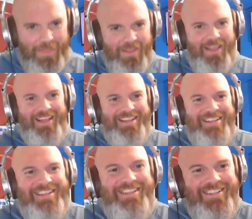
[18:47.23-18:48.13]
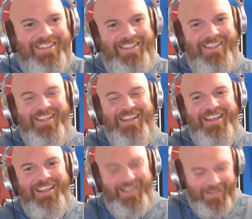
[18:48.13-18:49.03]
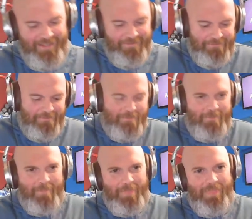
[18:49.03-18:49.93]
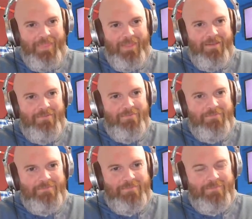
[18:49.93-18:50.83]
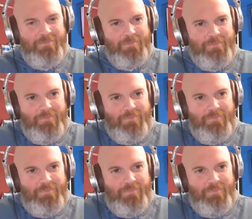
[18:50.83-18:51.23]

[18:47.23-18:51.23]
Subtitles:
(not speaking)